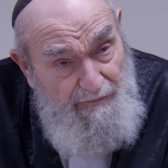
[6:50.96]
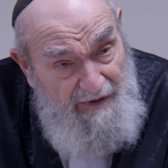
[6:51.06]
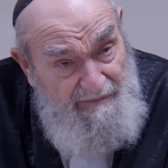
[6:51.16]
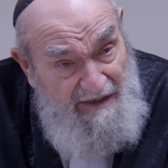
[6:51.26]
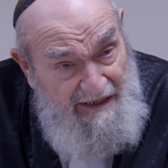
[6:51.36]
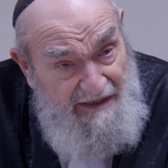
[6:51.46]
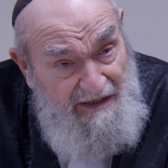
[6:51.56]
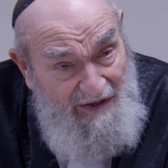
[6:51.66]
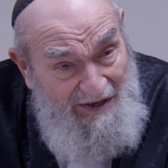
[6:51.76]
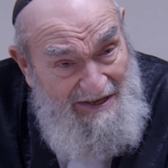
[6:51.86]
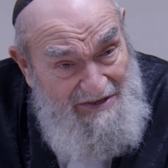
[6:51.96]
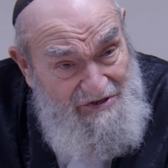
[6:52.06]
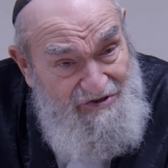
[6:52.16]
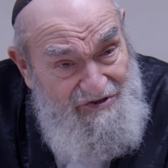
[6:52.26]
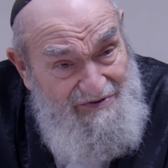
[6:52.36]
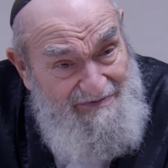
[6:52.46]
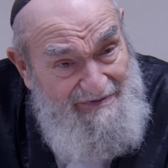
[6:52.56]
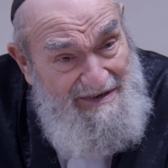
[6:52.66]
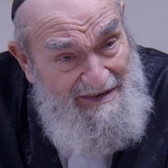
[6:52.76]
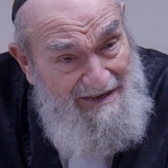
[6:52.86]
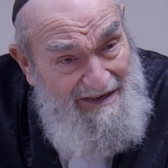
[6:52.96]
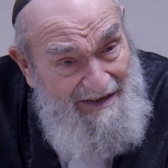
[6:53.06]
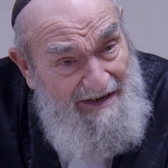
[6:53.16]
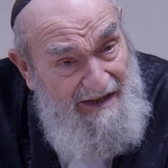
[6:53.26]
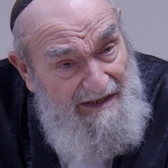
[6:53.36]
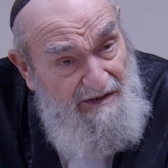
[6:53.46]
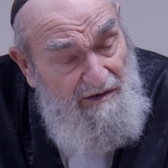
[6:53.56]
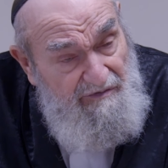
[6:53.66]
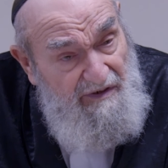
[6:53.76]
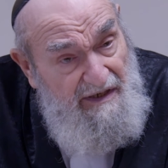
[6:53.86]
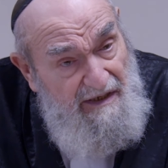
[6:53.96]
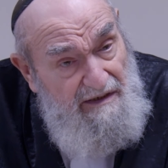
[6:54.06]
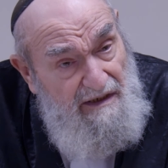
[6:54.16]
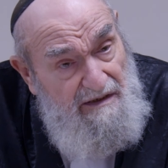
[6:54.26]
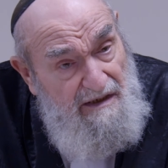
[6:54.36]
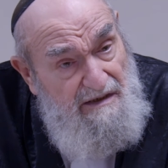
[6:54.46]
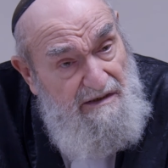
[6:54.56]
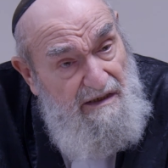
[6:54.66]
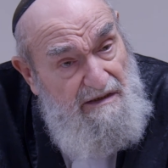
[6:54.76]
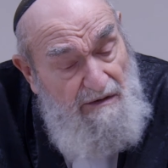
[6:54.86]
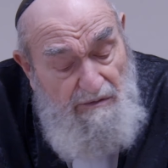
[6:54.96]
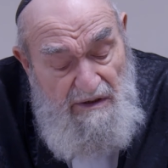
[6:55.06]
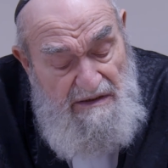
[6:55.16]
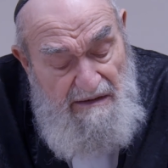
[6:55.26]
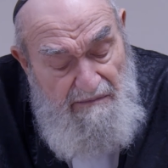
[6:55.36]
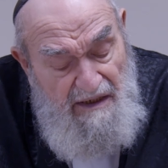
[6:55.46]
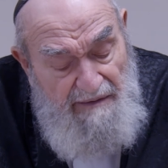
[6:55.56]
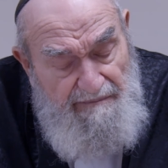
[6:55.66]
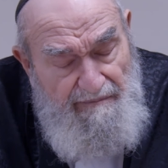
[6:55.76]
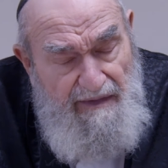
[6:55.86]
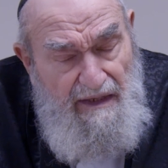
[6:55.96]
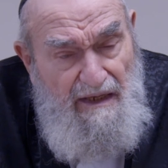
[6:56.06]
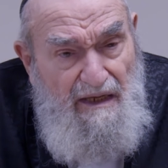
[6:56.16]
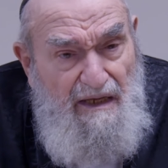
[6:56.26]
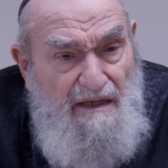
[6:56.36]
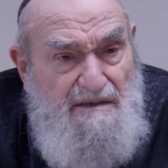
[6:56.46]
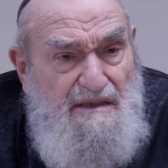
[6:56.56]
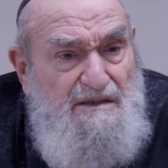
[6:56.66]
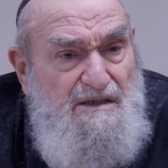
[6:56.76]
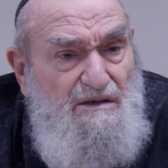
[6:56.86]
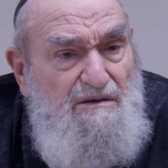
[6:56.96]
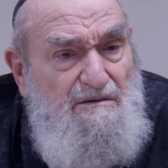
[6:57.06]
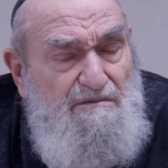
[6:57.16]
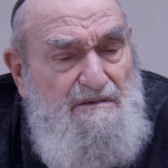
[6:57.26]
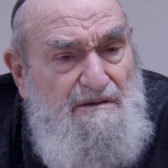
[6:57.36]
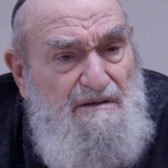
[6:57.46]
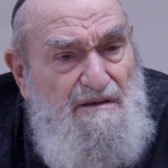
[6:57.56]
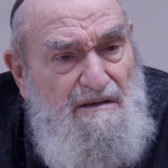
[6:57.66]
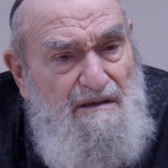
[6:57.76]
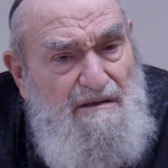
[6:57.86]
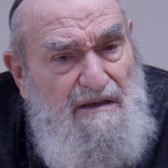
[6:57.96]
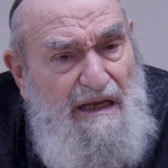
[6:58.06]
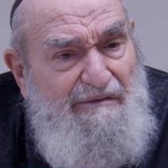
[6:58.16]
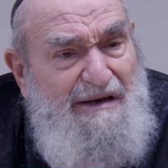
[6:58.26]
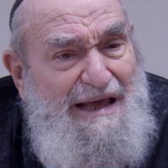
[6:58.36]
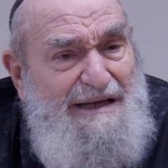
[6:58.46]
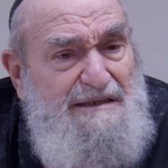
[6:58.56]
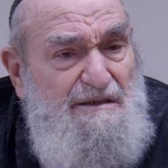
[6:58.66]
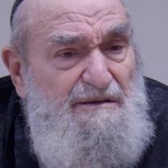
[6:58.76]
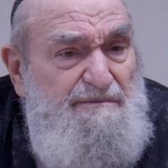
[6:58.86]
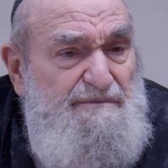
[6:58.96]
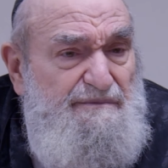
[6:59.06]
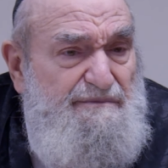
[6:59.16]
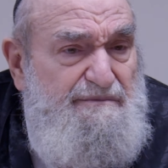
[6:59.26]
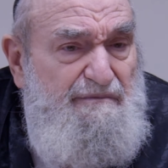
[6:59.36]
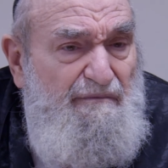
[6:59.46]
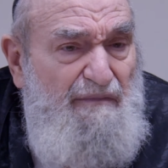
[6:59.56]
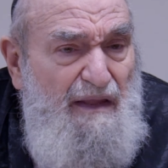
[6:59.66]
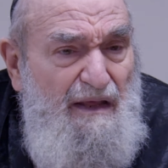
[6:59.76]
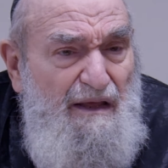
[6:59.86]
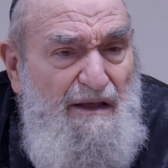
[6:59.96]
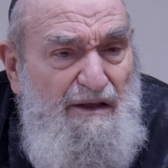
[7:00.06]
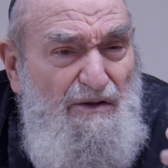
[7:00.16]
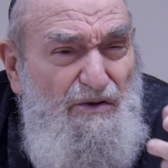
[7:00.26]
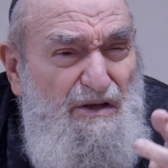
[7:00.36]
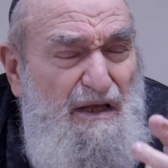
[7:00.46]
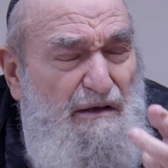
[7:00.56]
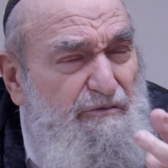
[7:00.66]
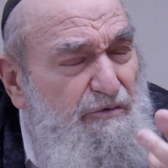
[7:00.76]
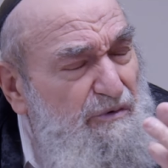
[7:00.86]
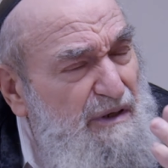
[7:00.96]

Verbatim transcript: We been near the lions, and he had over there that these things. What does that mean? It says, you know, you have an actor. You're looking for a